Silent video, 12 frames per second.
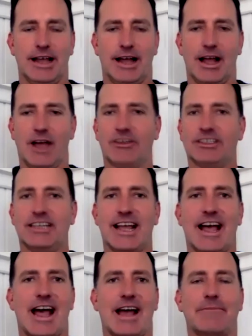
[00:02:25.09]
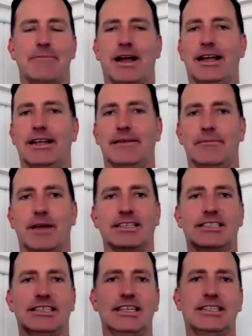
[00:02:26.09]
I obviously had my
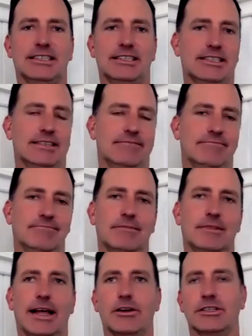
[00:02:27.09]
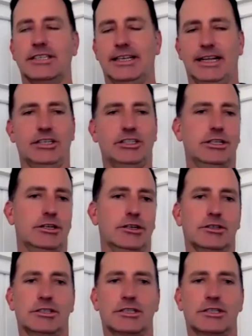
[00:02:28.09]
seasons in later teenage years,